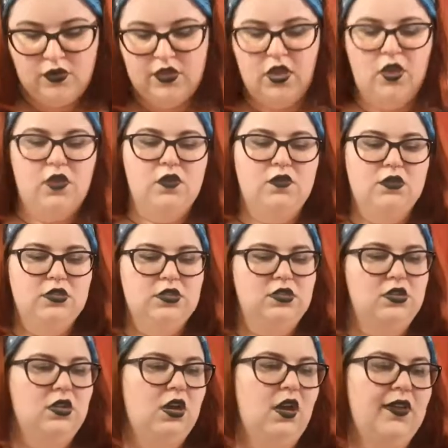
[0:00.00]
those,
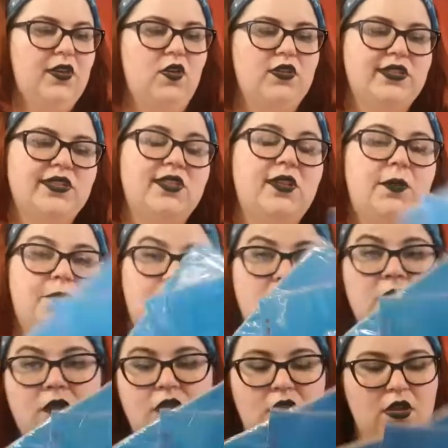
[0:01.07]
I got some
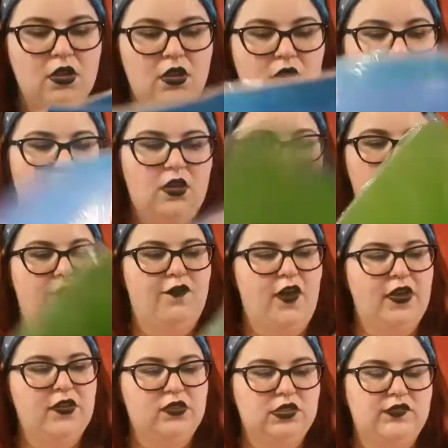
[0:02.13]

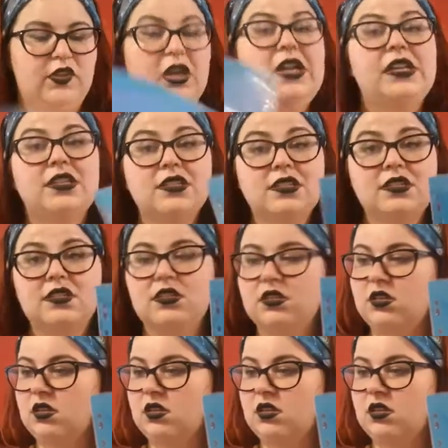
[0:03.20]
file dividers.